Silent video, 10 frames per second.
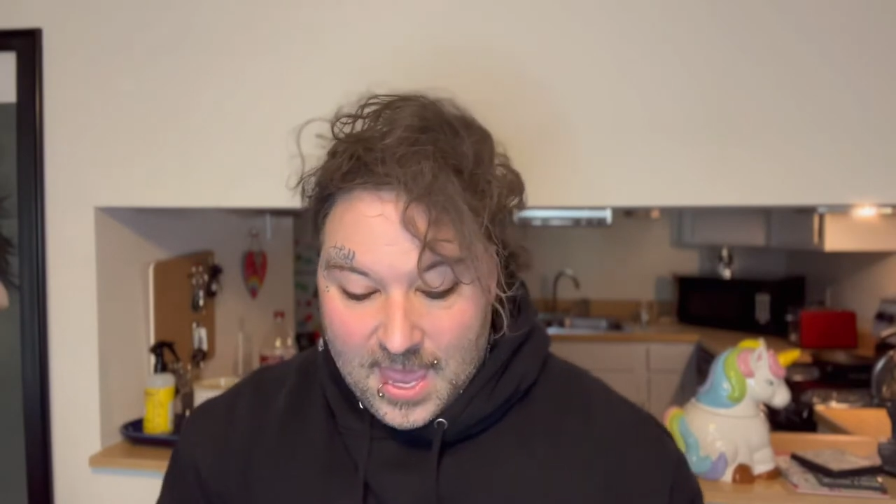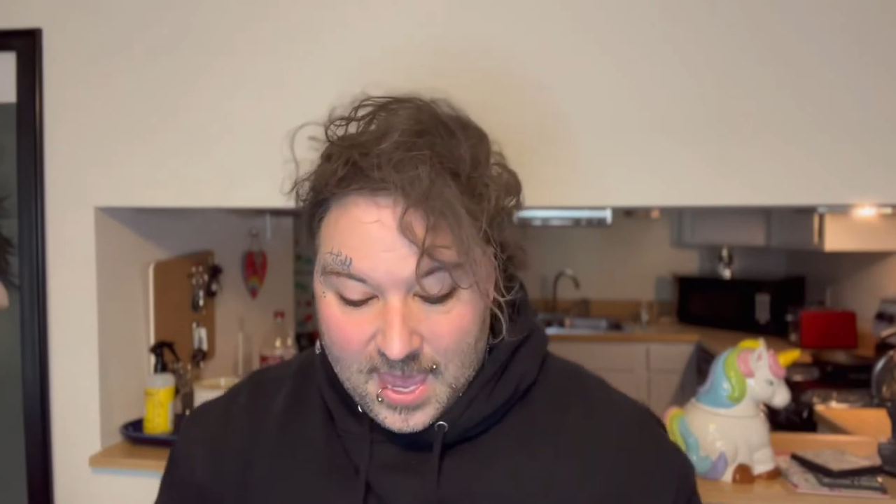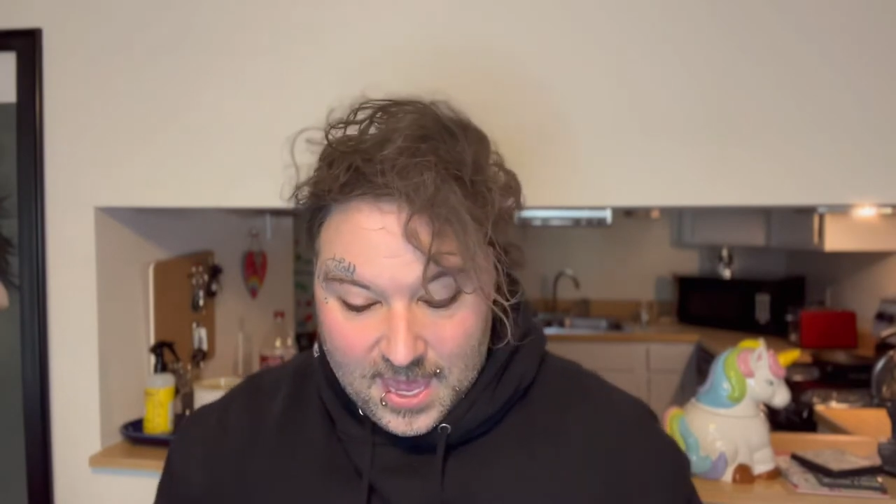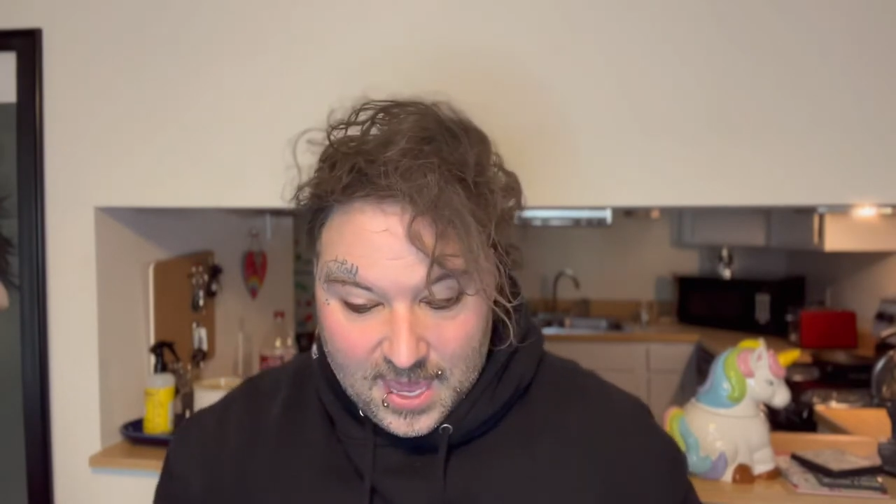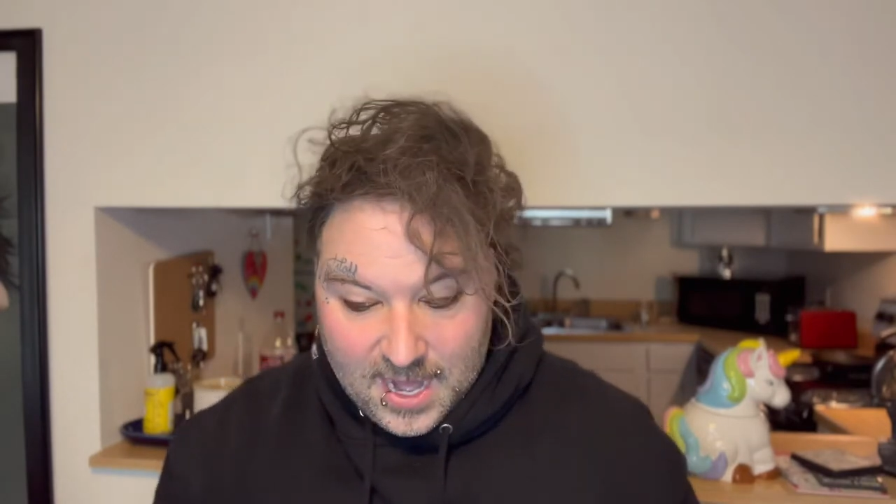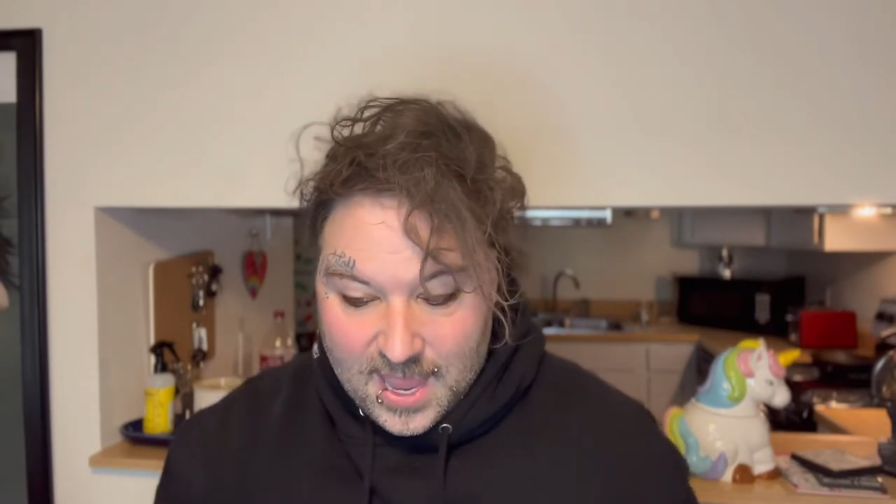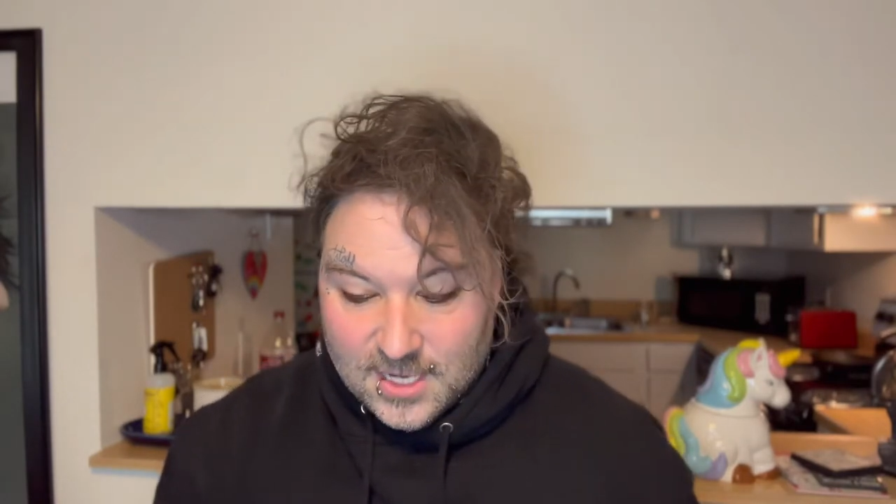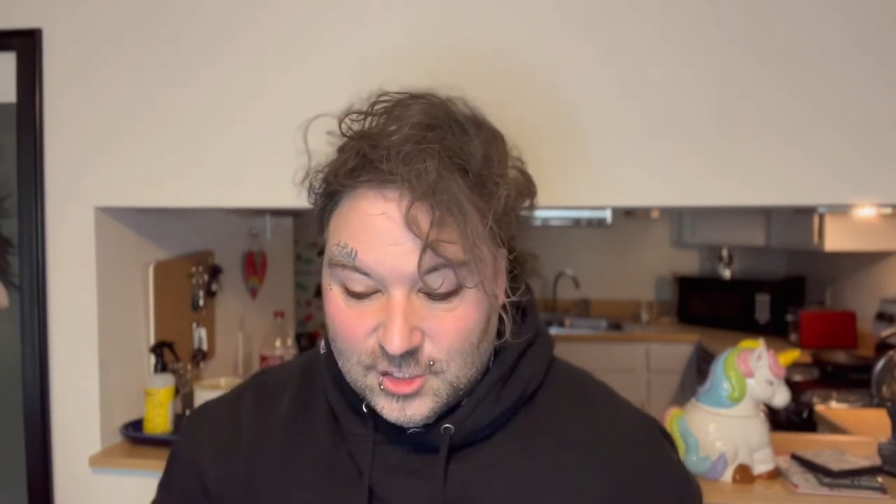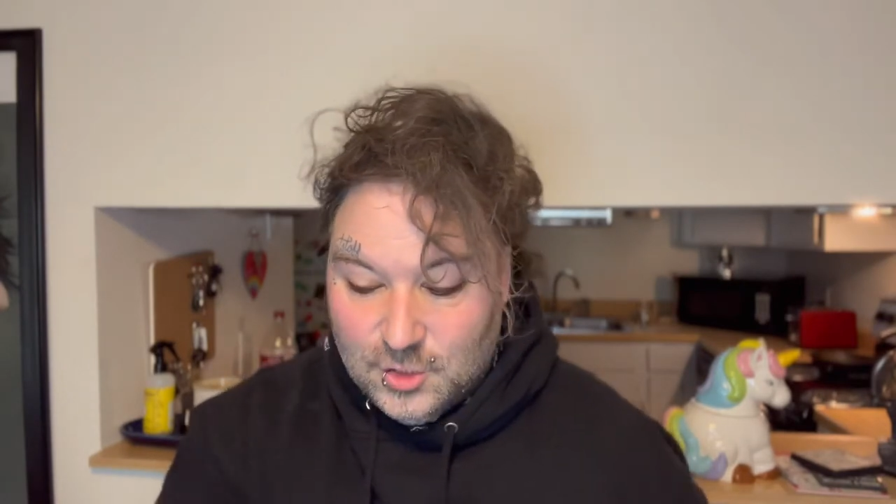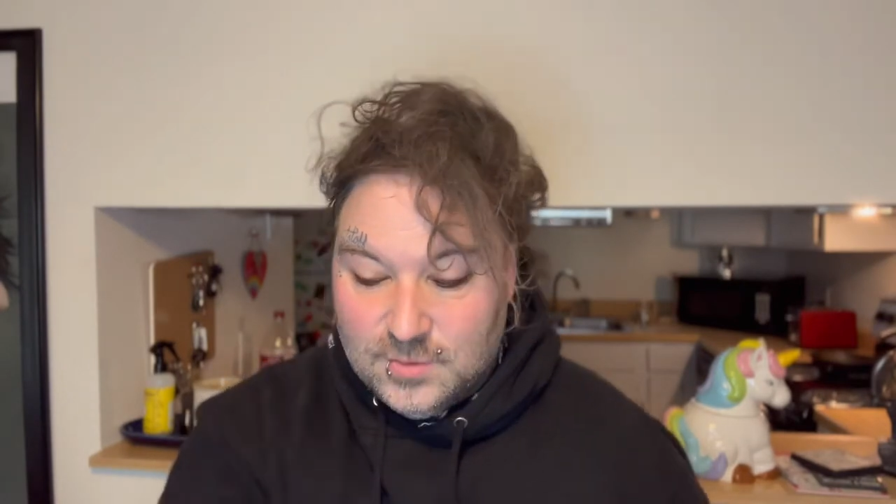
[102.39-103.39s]
And
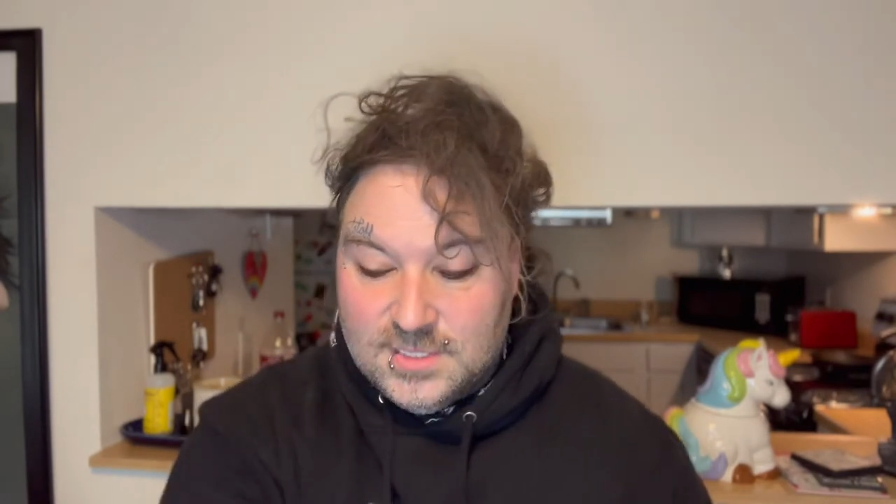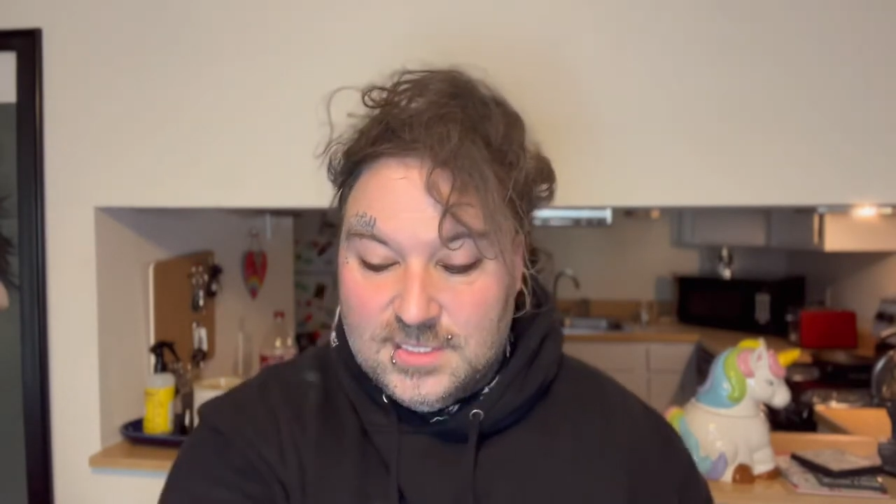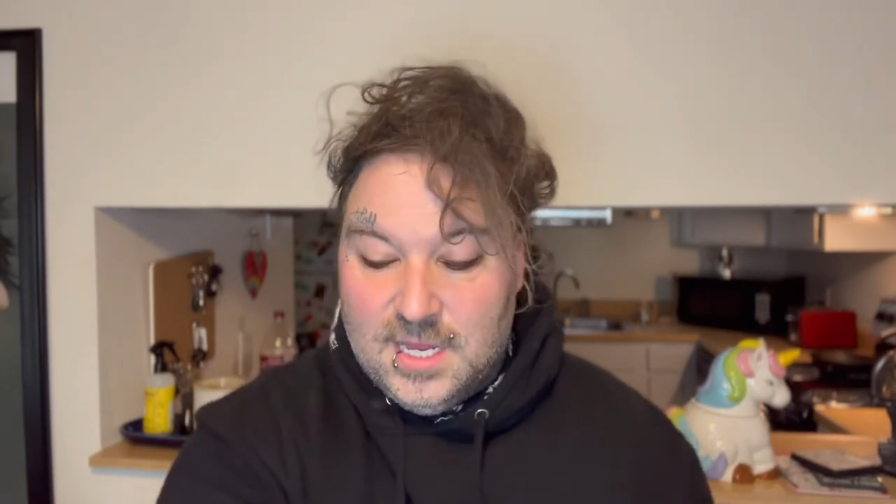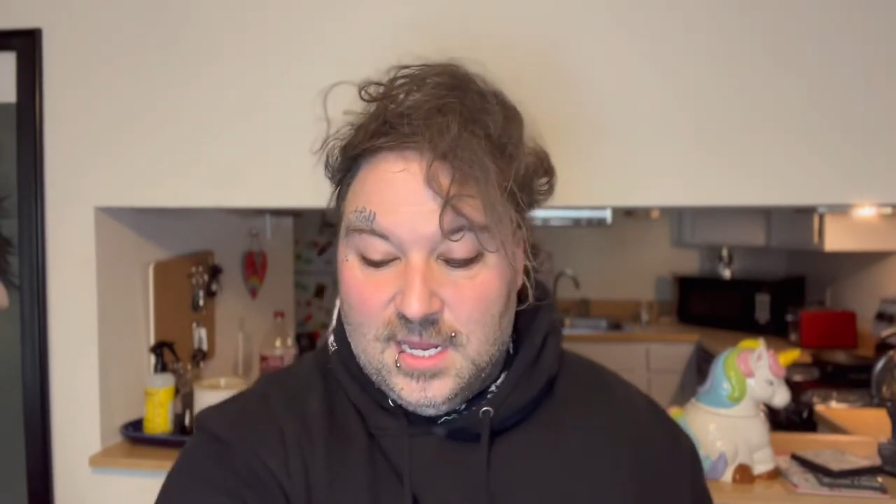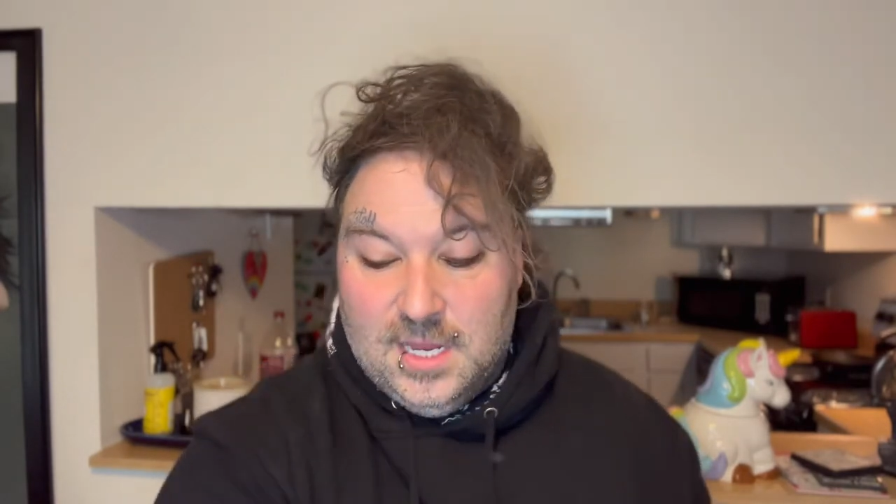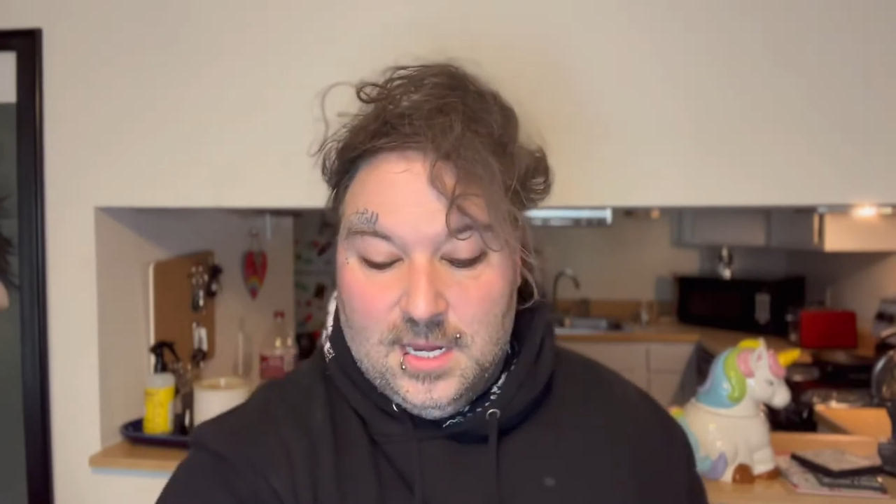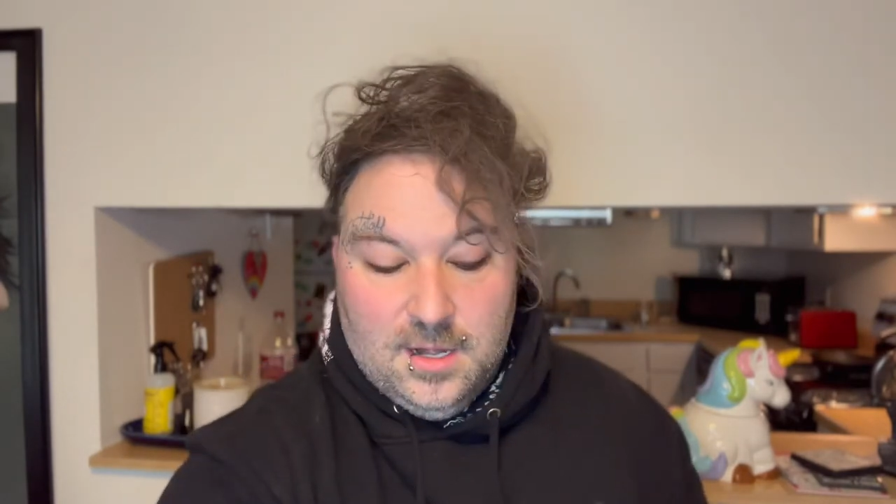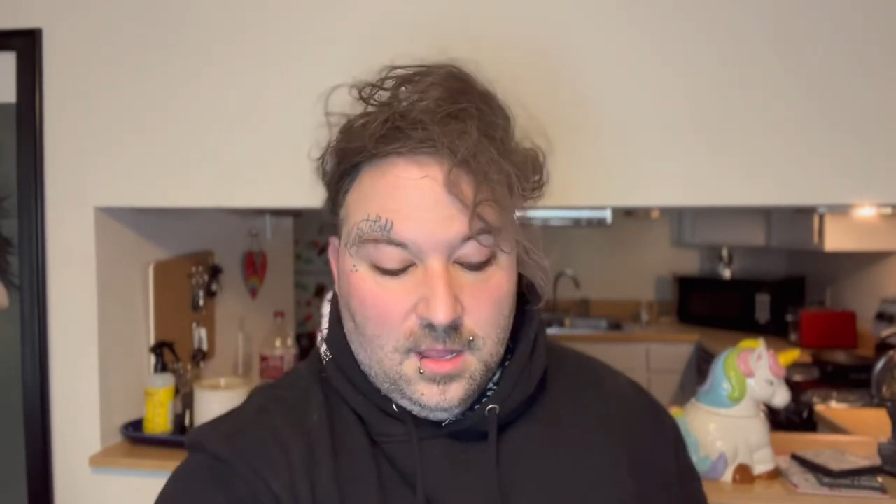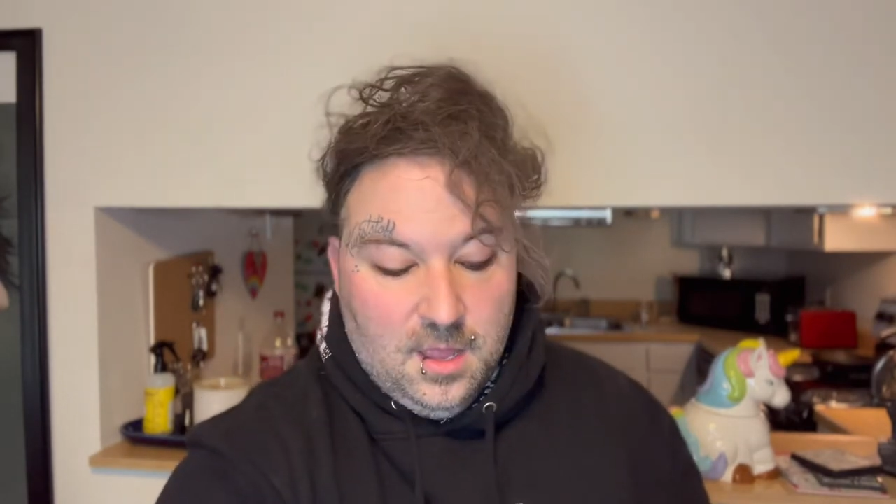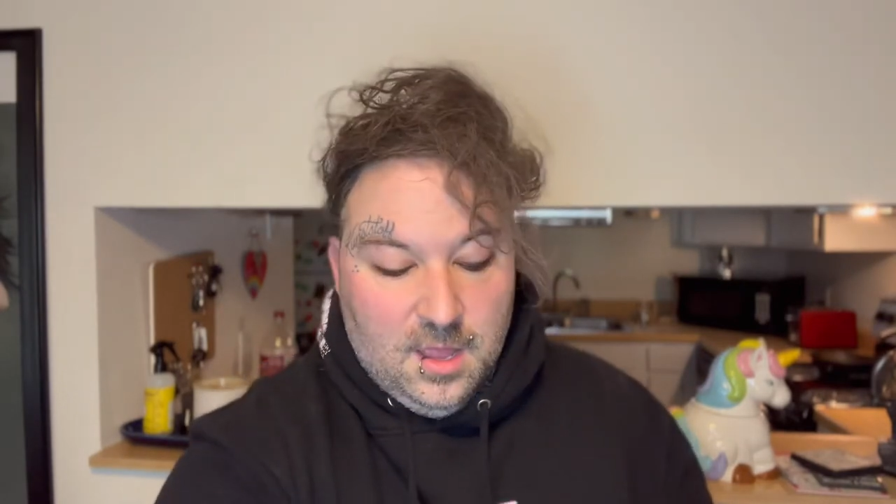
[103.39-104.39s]
as you've
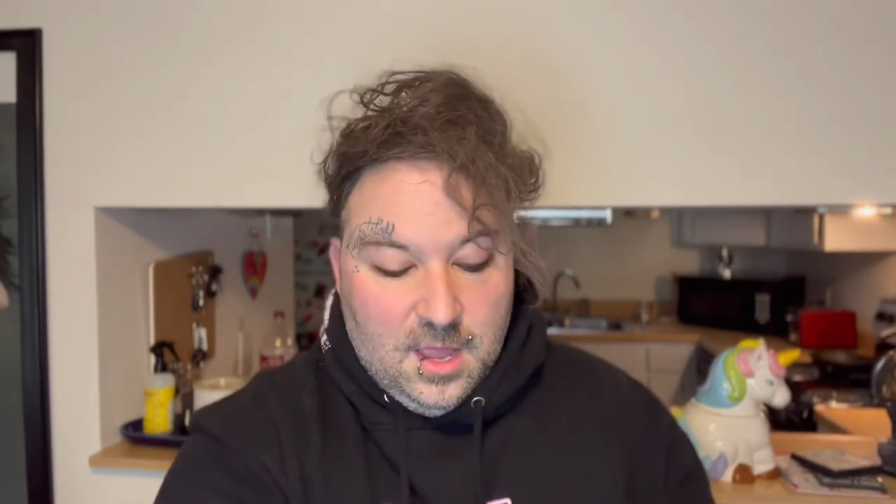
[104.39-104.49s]
seen,